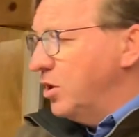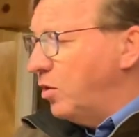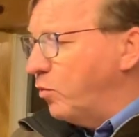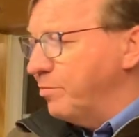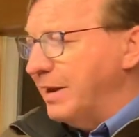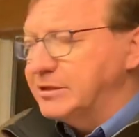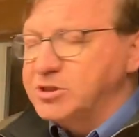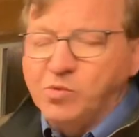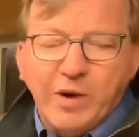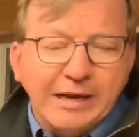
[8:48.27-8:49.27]
we're best to
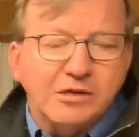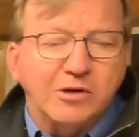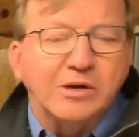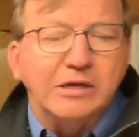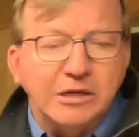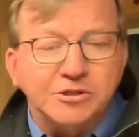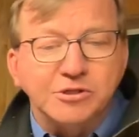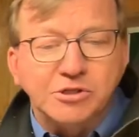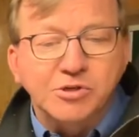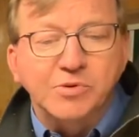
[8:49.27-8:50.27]
wait till
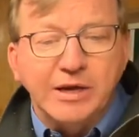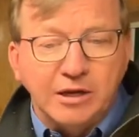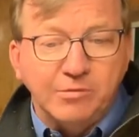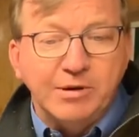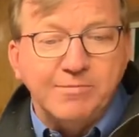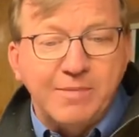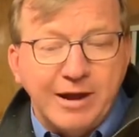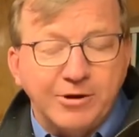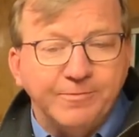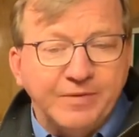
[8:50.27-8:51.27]
conditions do get a little bit better.